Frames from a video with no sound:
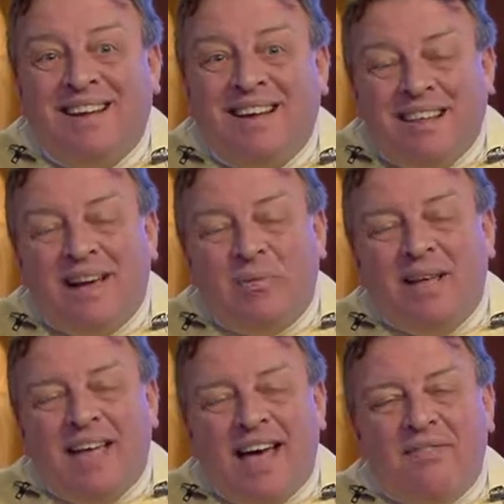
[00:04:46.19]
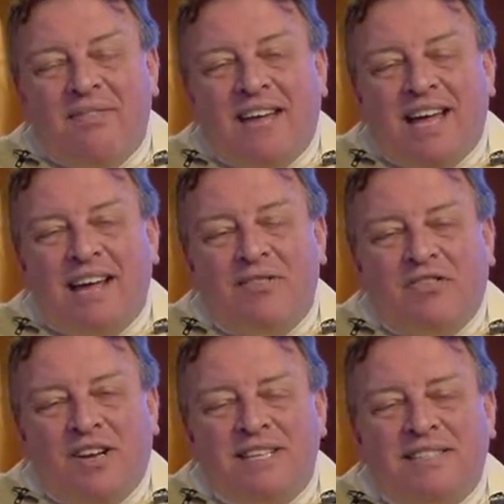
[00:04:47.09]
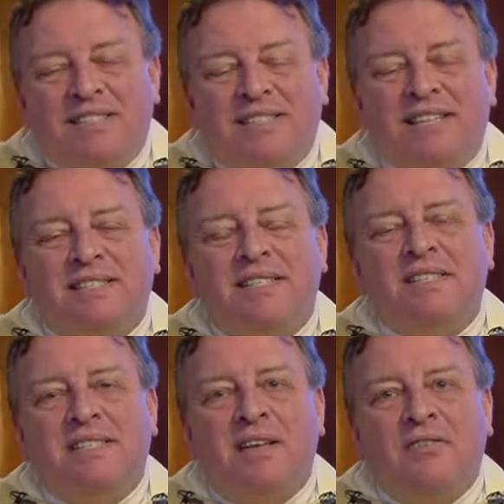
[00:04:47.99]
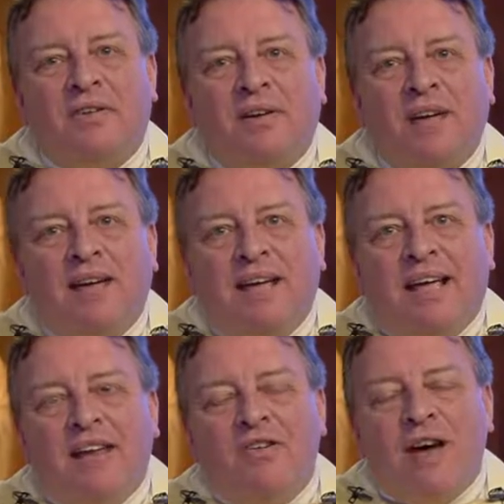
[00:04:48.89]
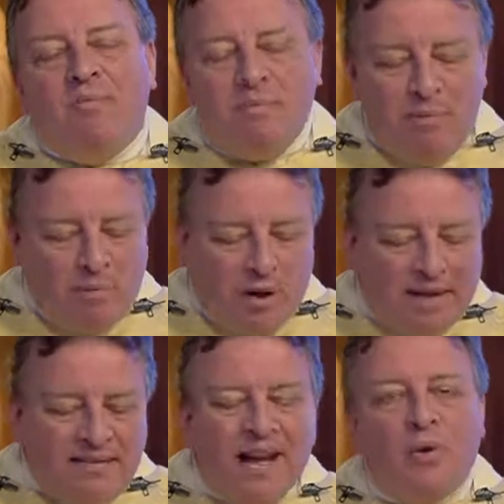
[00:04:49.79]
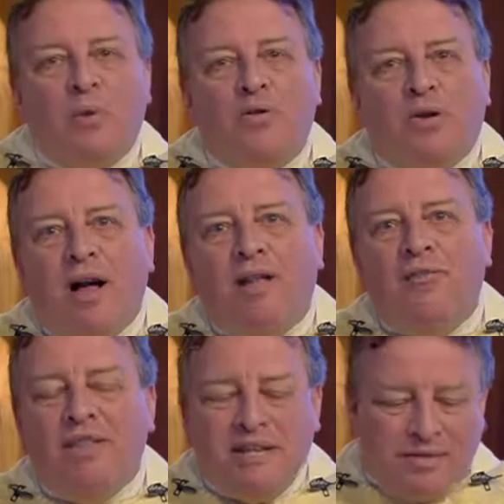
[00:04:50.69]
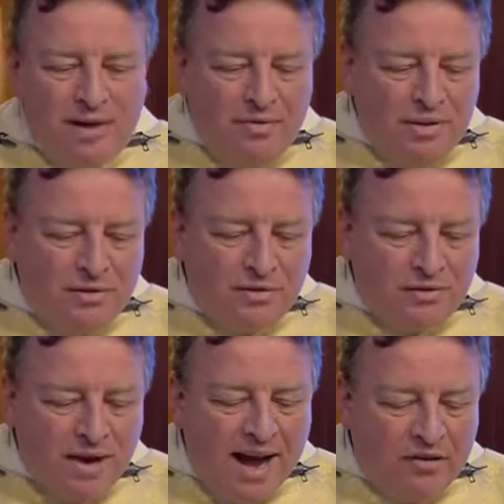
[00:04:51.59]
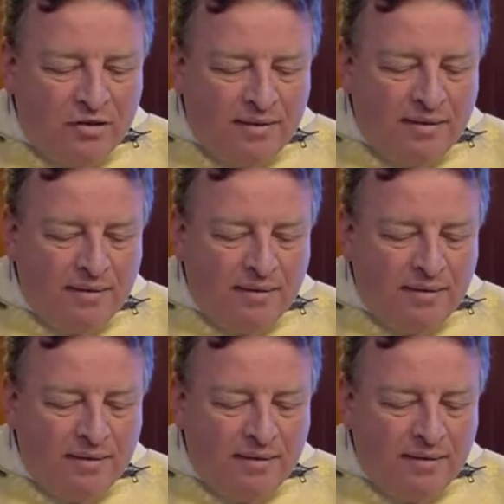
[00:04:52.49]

That we have to have Jesus as the center and not be bogged down with all of these other distractions.